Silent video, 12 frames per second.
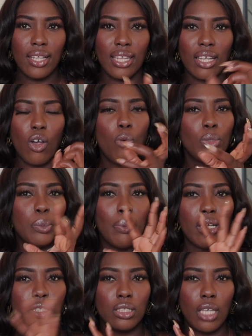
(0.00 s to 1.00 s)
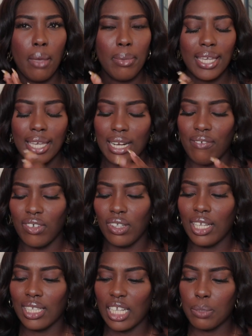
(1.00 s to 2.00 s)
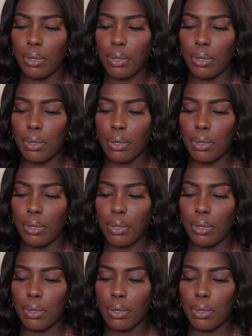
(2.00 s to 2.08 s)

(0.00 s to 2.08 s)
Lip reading: like almost balsamic, and I feel like that's